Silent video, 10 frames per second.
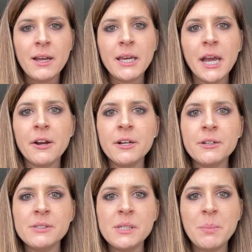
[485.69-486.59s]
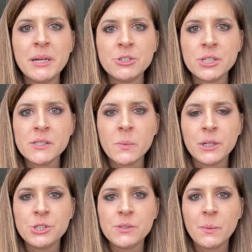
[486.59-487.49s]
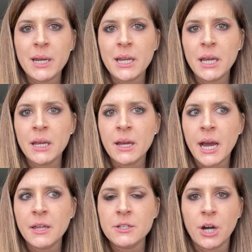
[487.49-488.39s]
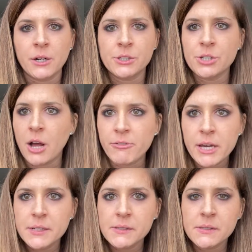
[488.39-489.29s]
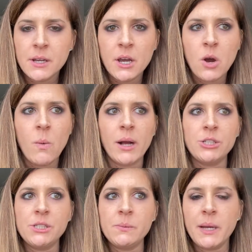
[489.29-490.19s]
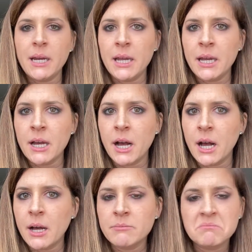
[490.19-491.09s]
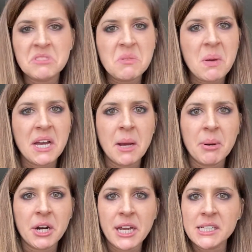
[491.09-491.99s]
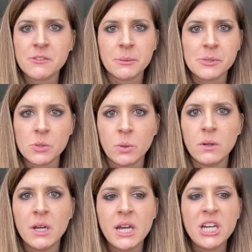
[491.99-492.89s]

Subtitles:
Karen goes to Pinterest while she's waiting at the doctor's office, while she's waiting to pick up her kids from school.